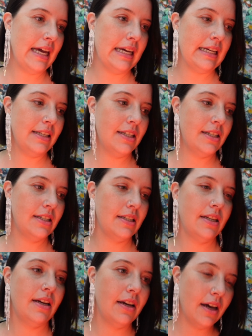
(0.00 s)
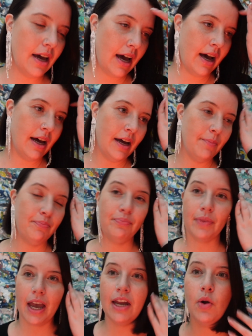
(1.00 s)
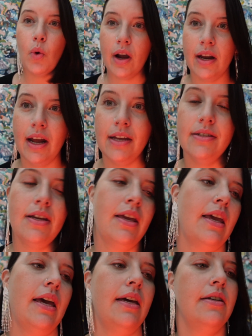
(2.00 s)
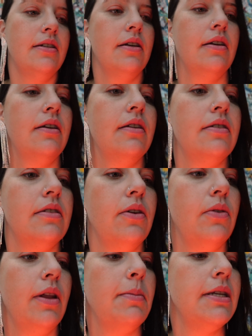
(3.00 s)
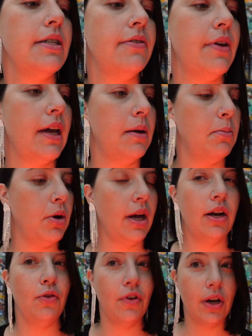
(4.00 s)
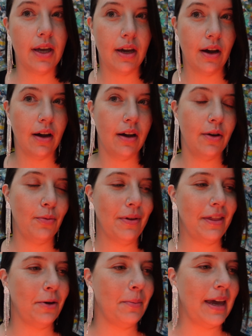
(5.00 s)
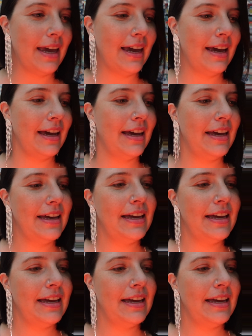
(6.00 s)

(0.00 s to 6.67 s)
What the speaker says: is an organizing kit. So let me see if I can bring it over here without making